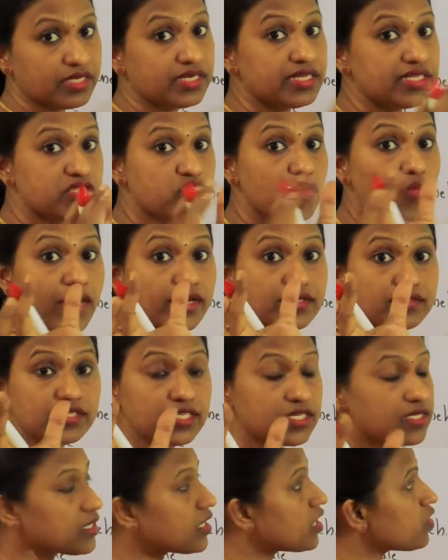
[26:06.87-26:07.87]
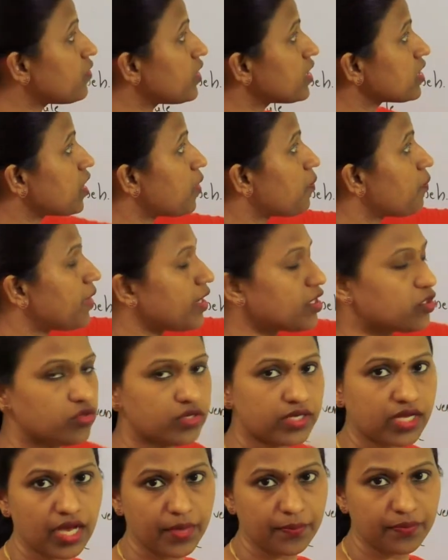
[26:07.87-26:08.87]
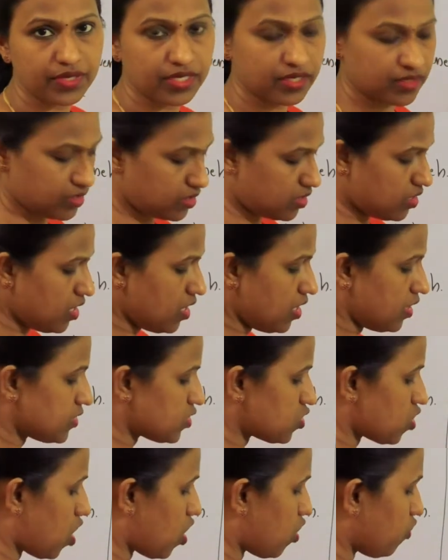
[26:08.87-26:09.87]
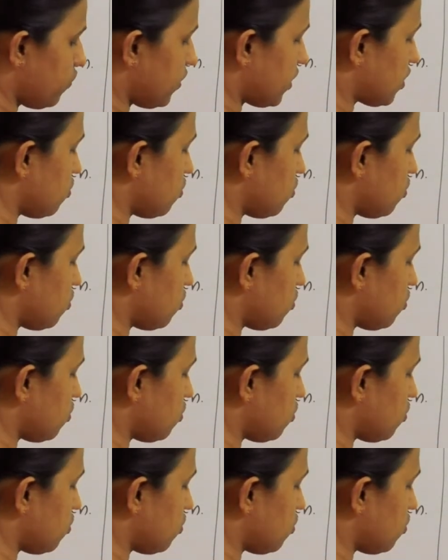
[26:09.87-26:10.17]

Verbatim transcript: it is quite thicker when compared to capillary. So how it